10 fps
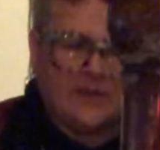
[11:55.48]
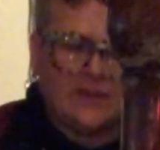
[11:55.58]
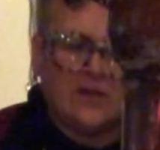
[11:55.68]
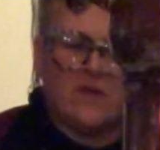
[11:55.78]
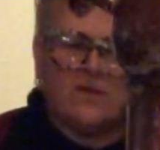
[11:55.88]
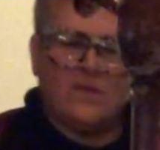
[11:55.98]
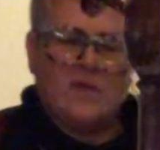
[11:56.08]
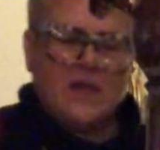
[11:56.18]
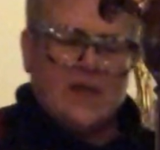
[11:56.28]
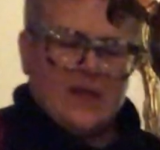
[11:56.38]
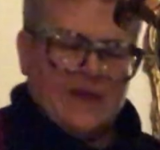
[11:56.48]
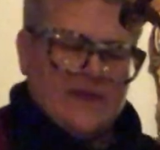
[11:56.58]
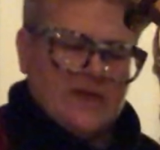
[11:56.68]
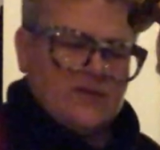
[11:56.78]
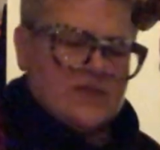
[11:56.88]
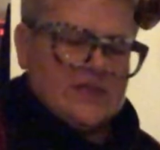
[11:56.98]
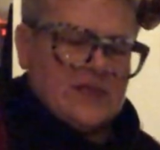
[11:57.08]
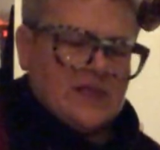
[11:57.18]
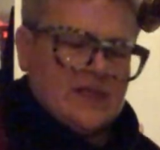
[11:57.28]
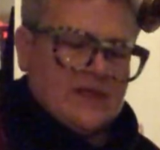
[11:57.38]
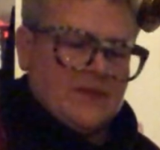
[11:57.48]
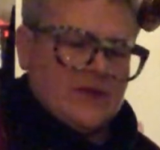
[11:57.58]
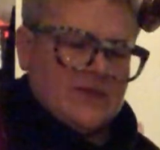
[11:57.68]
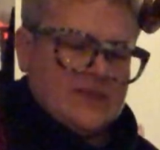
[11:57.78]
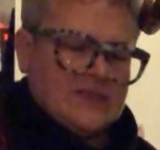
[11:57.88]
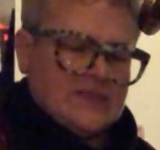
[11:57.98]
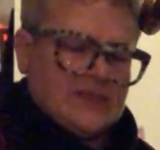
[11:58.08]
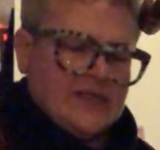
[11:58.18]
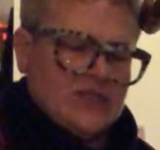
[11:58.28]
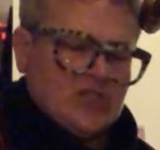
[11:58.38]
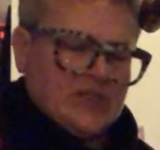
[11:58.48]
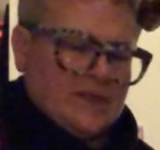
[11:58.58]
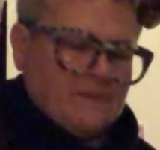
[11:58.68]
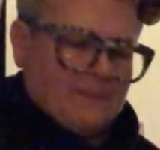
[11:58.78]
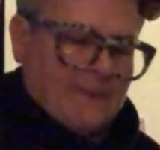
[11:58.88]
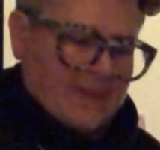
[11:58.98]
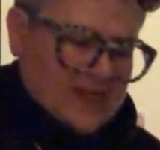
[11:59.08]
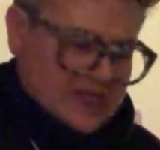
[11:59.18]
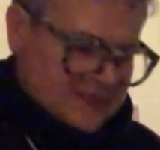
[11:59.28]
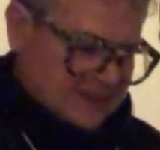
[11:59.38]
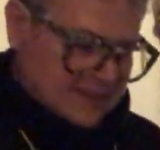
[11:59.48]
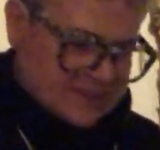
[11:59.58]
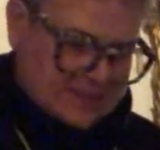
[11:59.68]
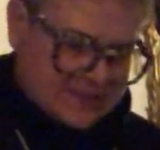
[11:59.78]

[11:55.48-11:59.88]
you know, the interesting thing about a distillation is it